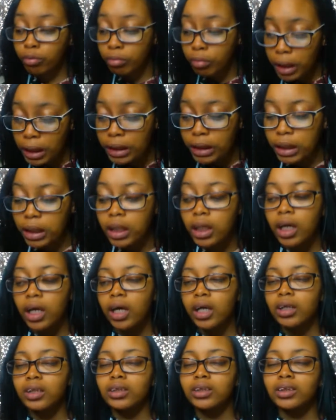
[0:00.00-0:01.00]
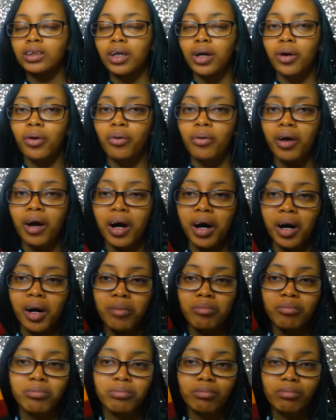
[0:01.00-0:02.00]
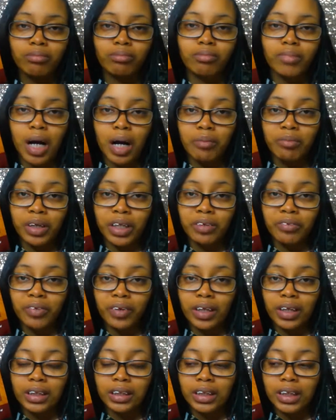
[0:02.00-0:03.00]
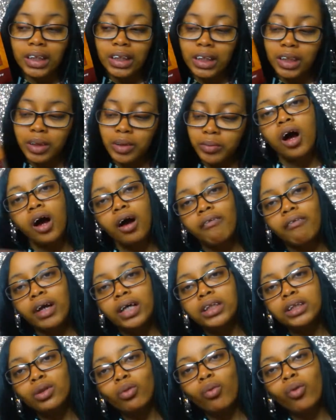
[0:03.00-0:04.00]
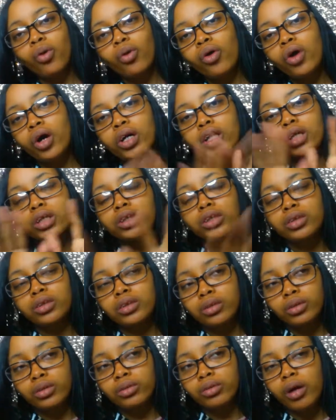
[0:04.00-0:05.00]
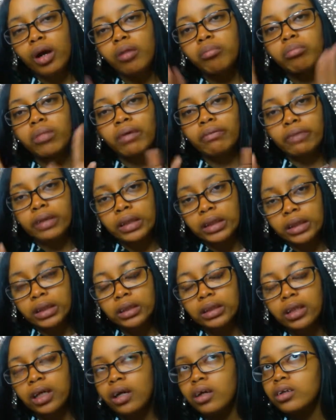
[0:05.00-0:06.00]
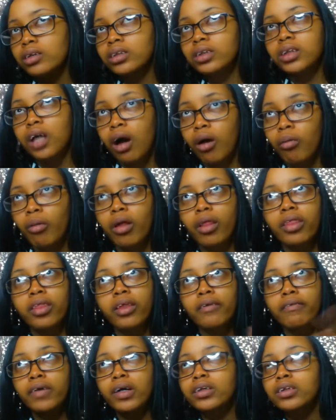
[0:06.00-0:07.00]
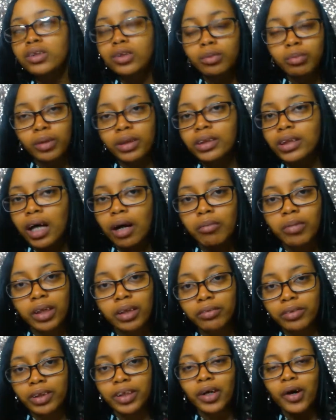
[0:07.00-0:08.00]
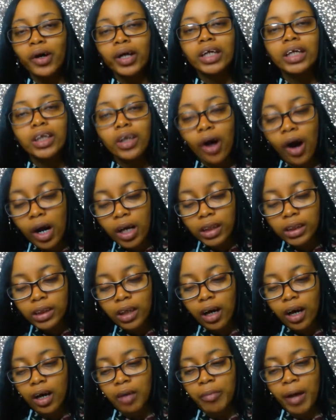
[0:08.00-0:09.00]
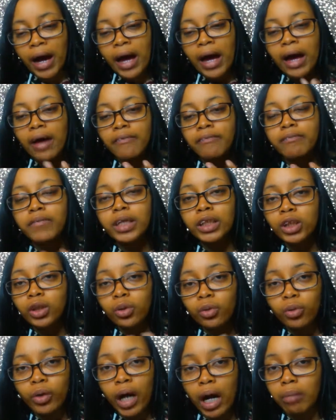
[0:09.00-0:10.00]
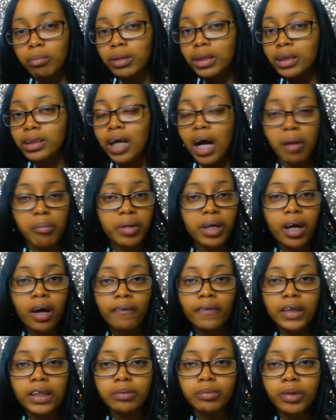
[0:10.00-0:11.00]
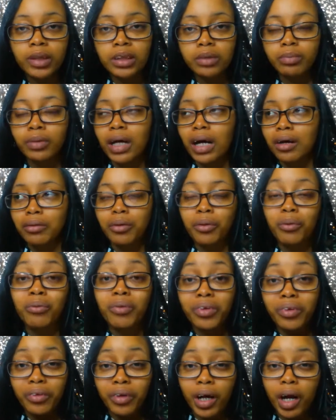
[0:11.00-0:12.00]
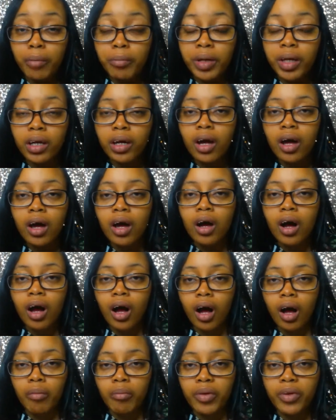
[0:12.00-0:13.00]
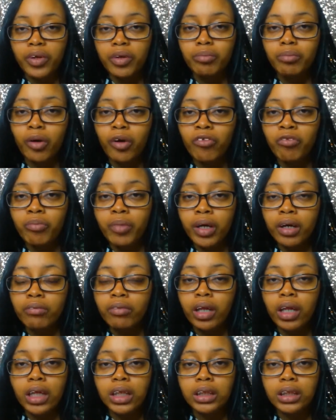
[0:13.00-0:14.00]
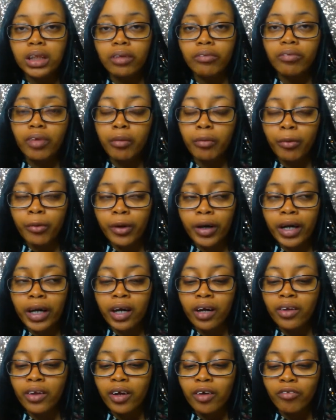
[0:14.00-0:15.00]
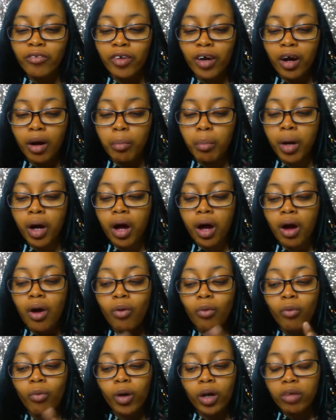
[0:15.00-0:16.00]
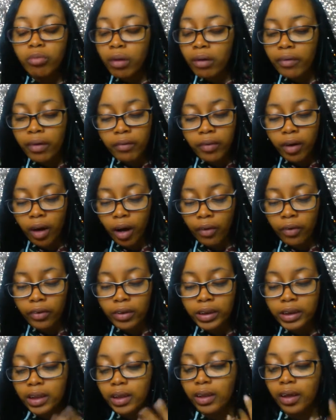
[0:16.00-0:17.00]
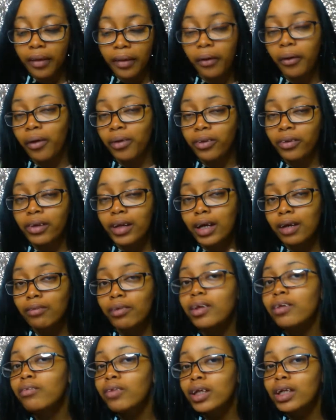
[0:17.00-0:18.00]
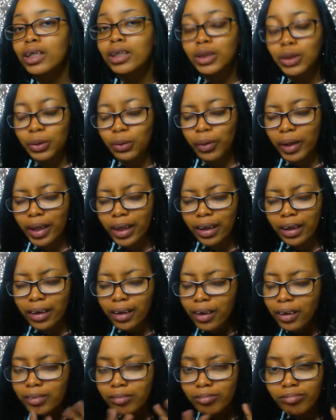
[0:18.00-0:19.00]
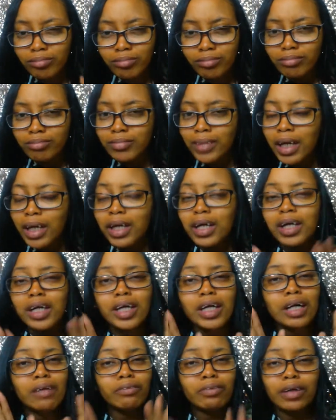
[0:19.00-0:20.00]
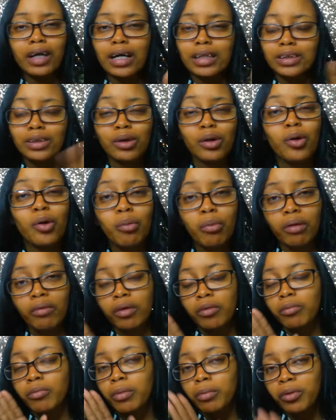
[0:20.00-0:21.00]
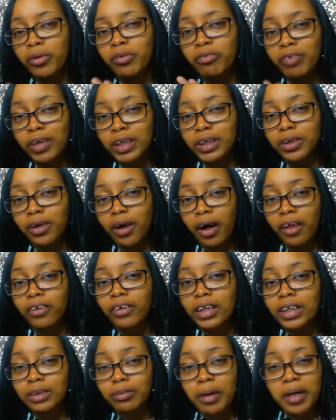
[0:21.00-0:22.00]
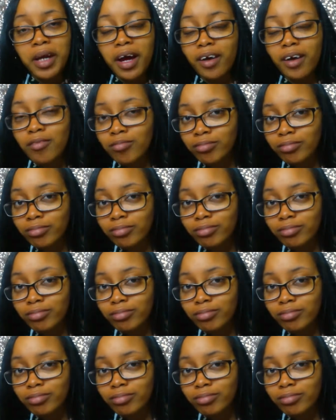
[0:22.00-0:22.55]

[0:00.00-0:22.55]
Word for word: crazy. So, um... I'm ready for this. Alright, so on to my fiction. So, the first two books I'm going to read are E A R Cs. Um, I have physical copies coming of these books, but I don't know when they're coming. Um, but they're both being released in February, and they're from one of my favorite authors and another author that I really, really enjoy. And uh, if you guys don't know who my favorite biblical fiction author is by now,